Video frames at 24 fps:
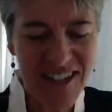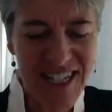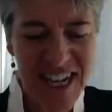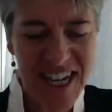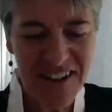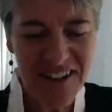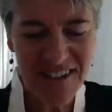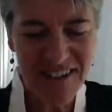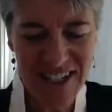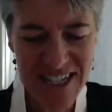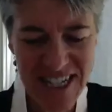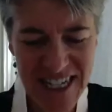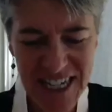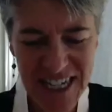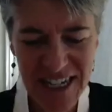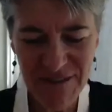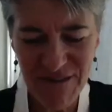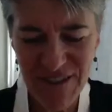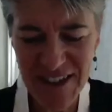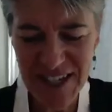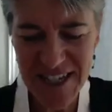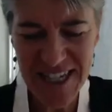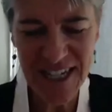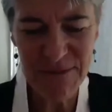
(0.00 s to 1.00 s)
start and see
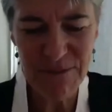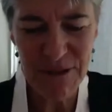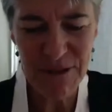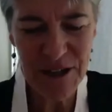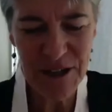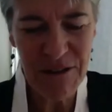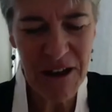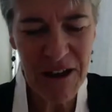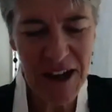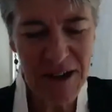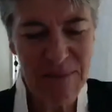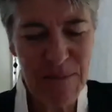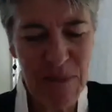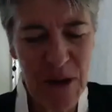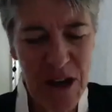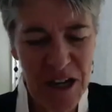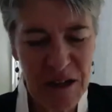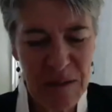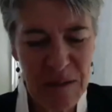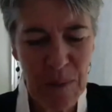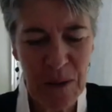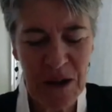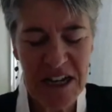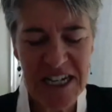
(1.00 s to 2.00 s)
if this is what you had in
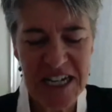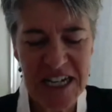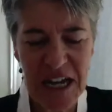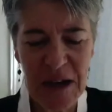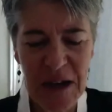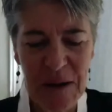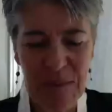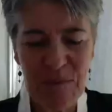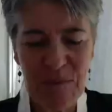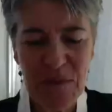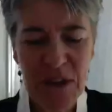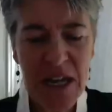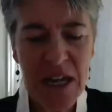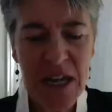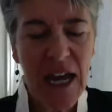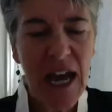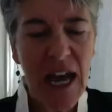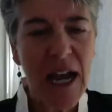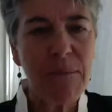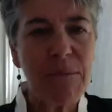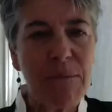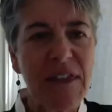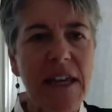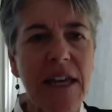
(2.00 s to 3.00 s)
mind, but I'm
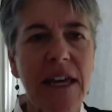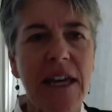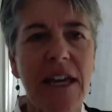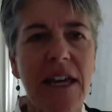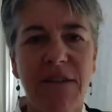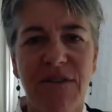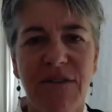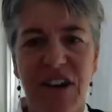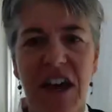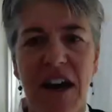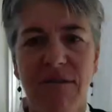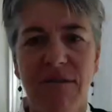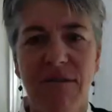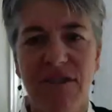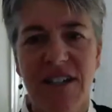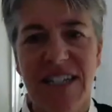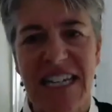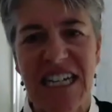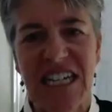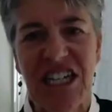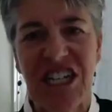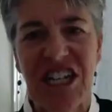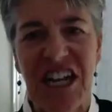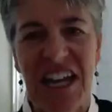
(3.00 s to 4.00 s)
thinking of a
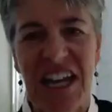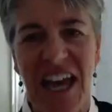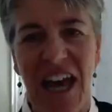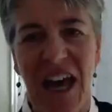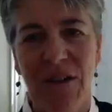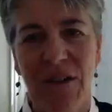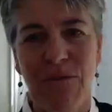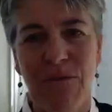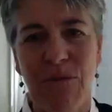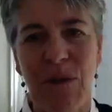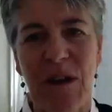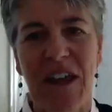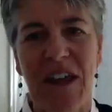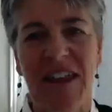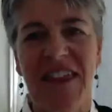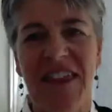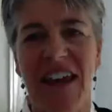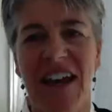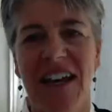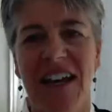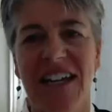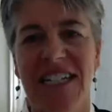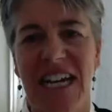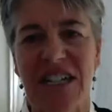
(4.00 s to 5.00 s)
conversation I had with
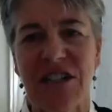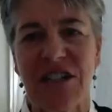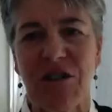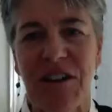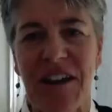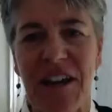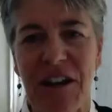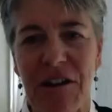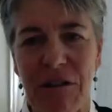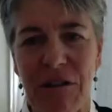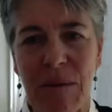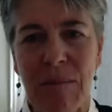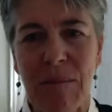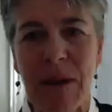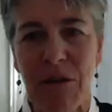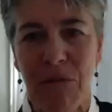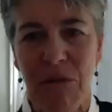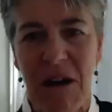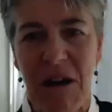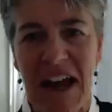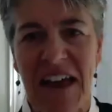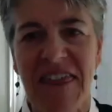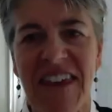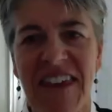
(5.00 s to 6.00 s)
Dr. Carrie
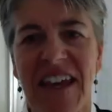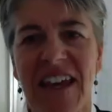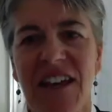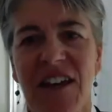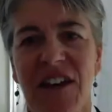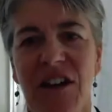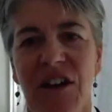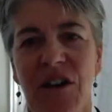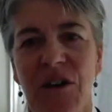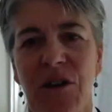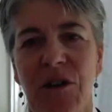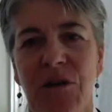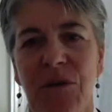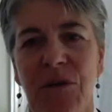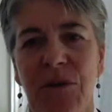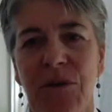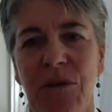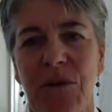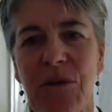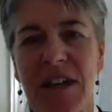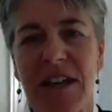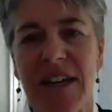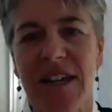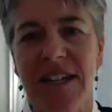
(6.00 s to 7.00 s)
McGrath,
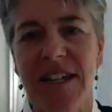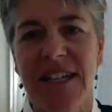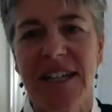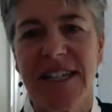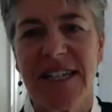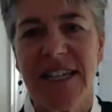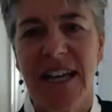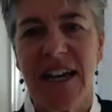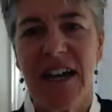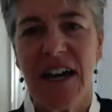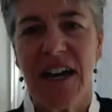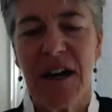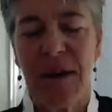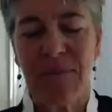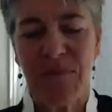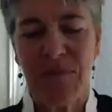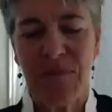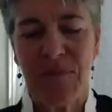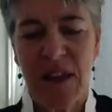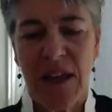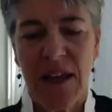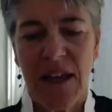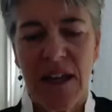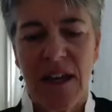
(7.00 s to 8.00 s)
who is
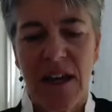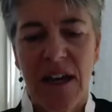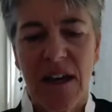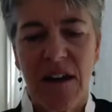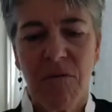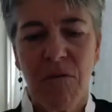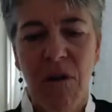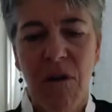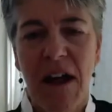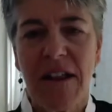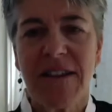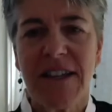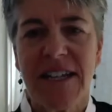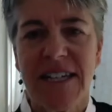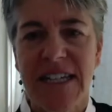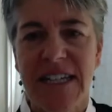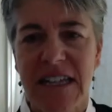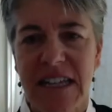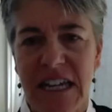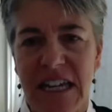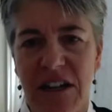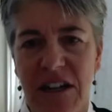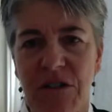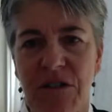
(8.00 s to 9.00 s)
a wellness
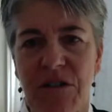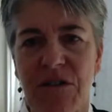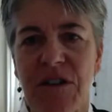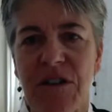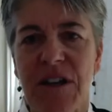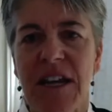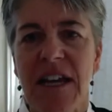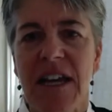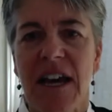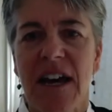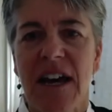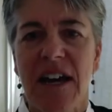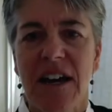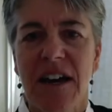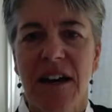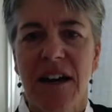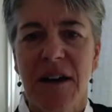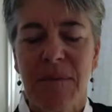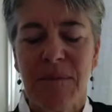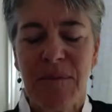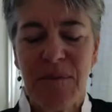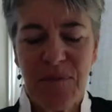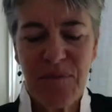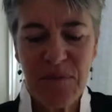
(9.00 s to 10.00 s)
leader
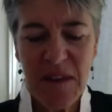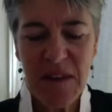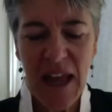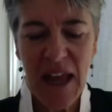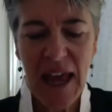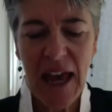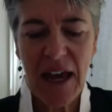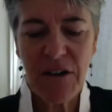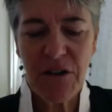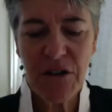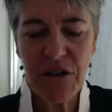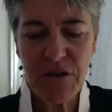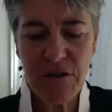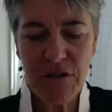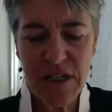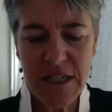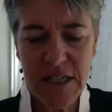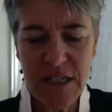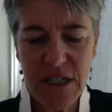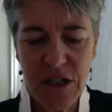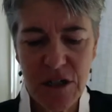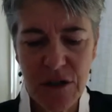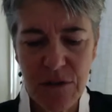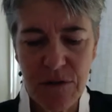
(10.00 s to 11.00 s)
at her
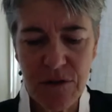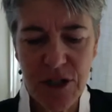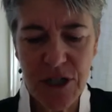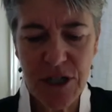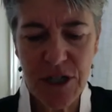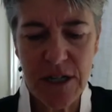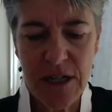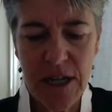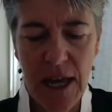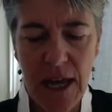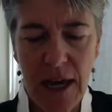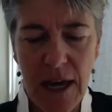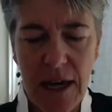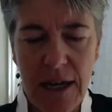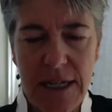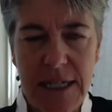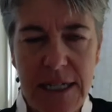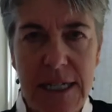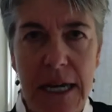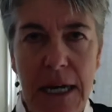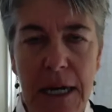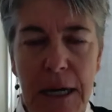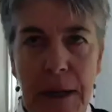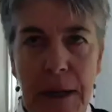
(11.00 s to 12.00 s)
institution at